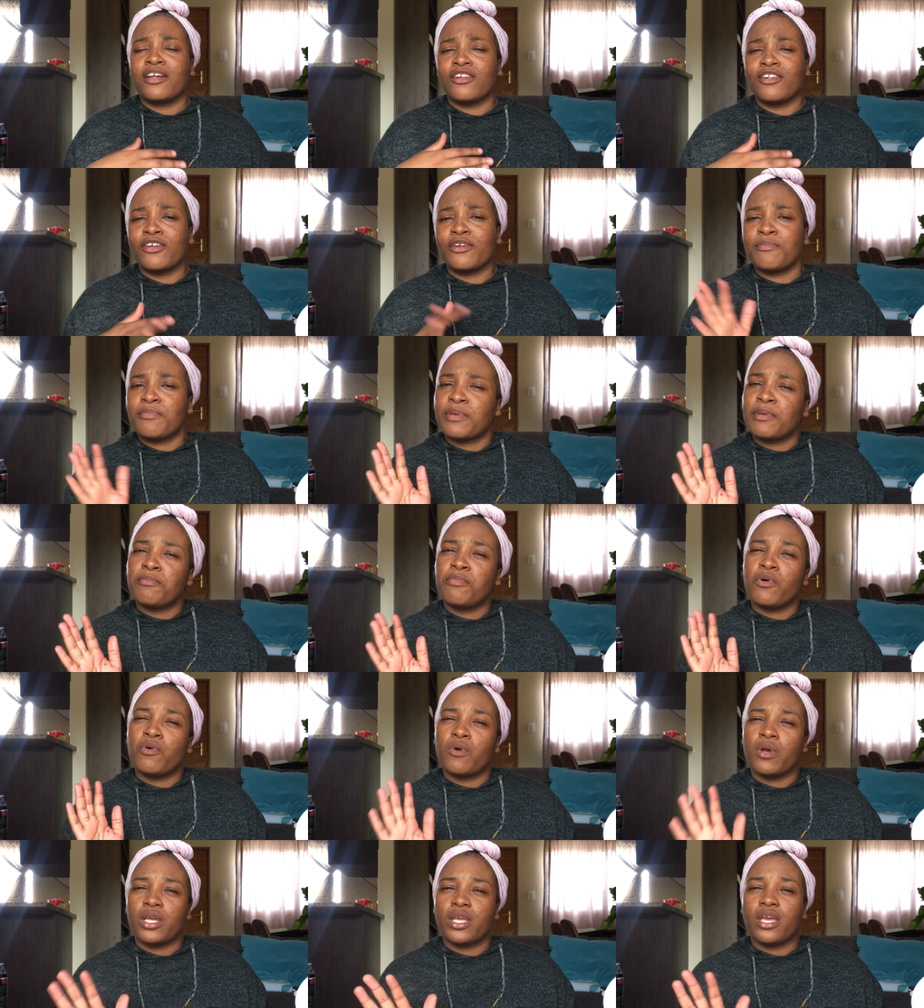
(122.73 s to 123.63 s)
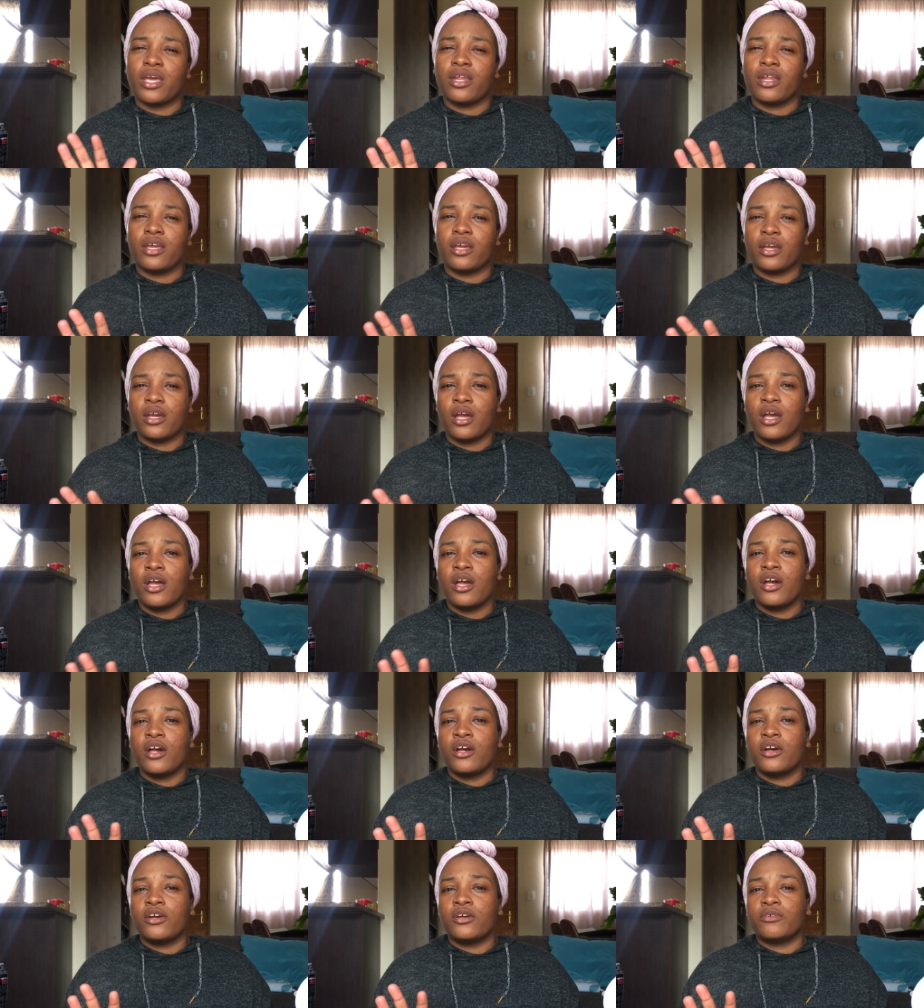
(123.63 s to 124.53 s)
a lot of people were getting
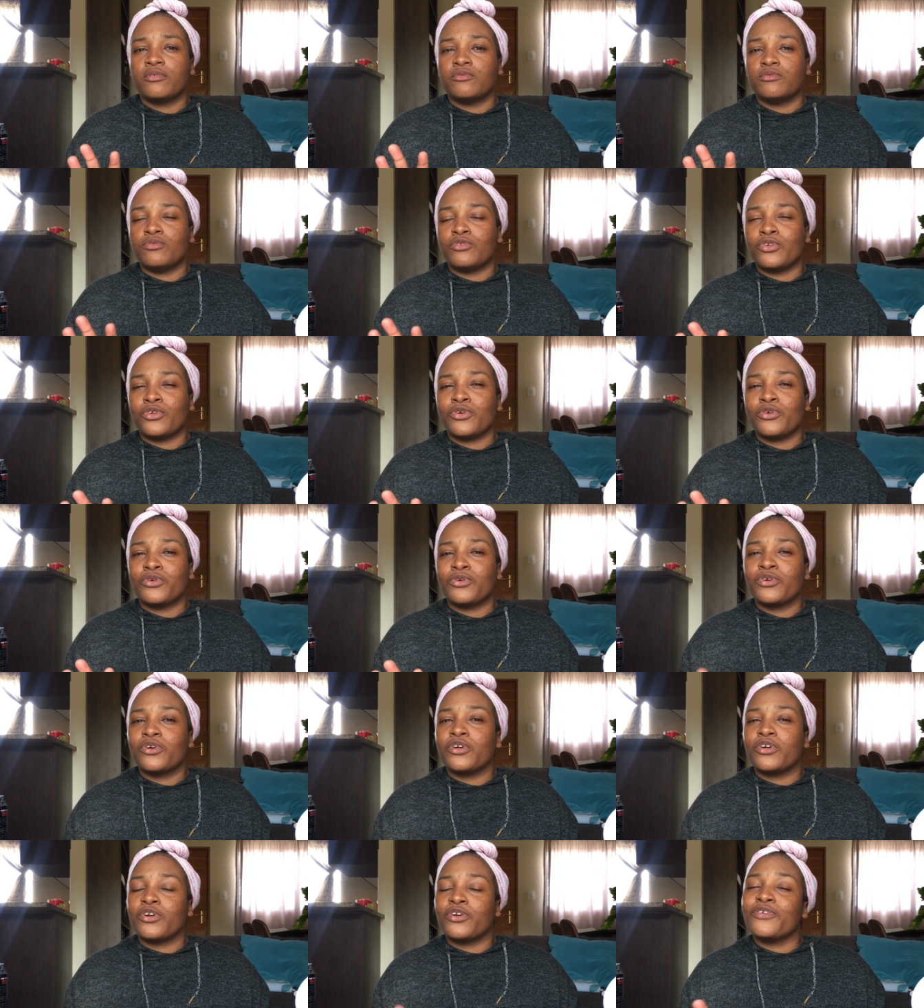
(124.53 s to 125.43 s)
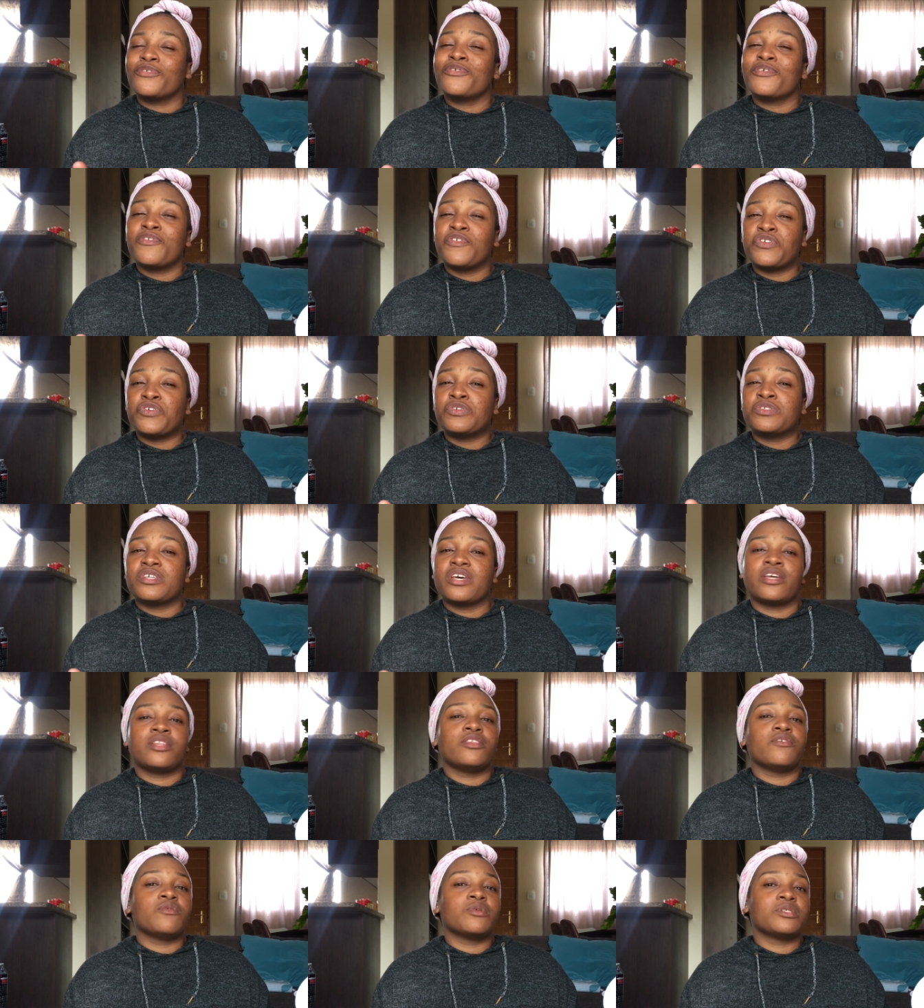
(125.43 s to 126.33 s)
you know good reviews
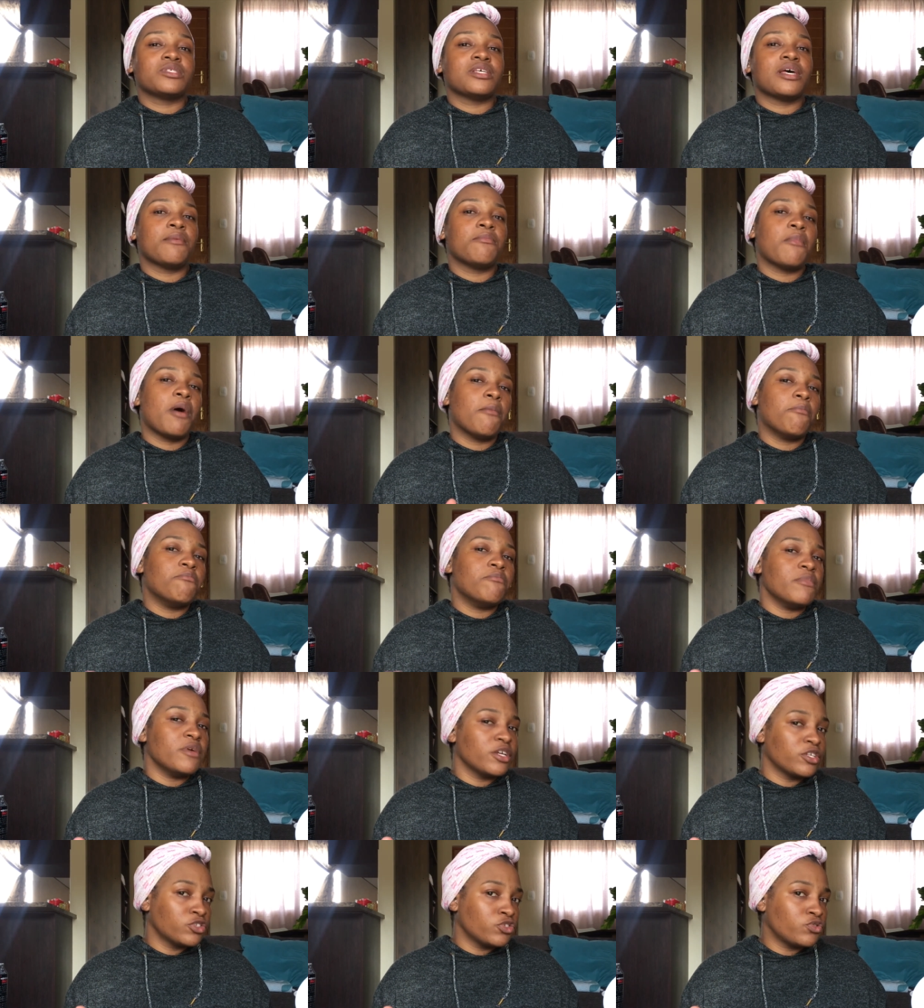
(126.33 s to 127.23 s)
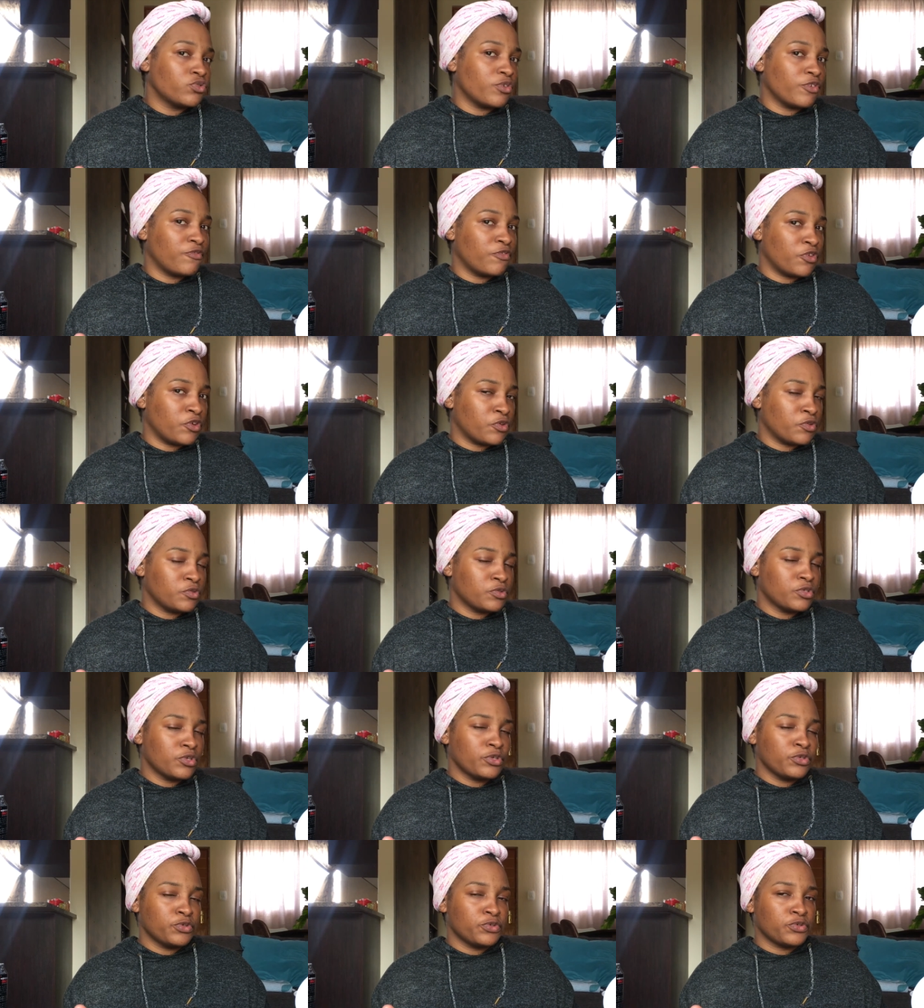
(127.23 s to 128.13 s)
and there were some mixed
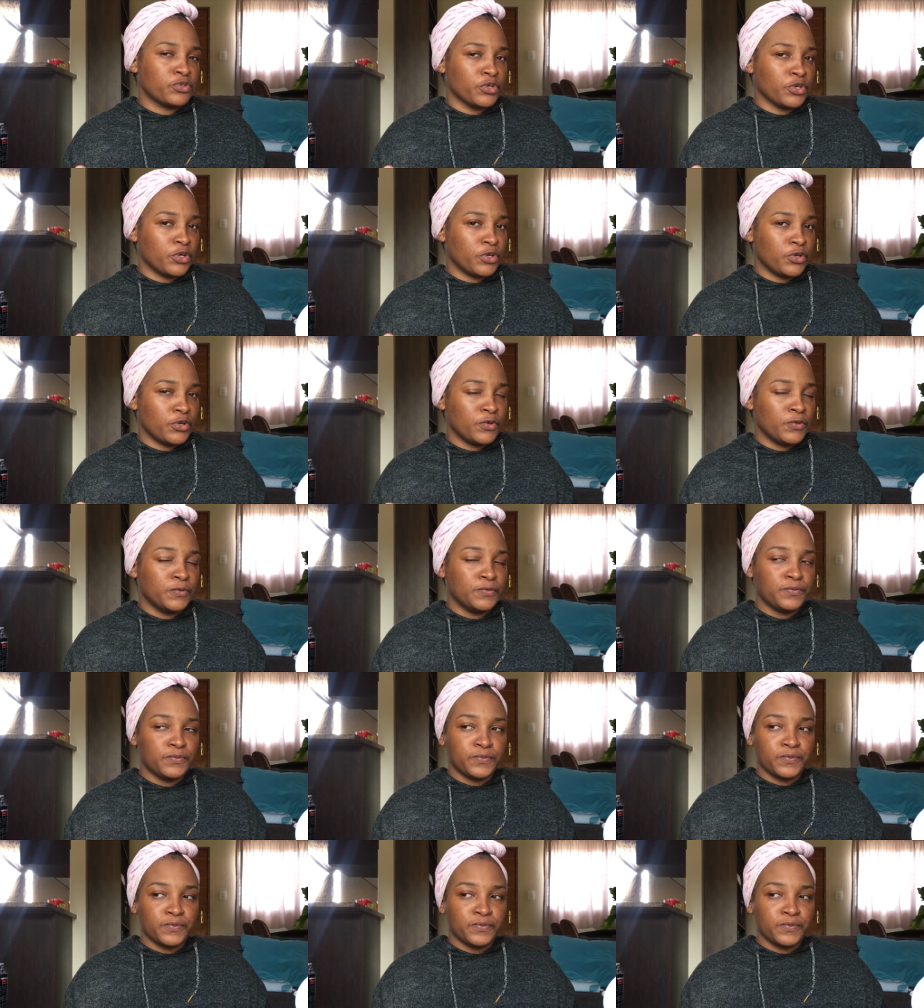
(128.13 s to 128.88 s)
reviews so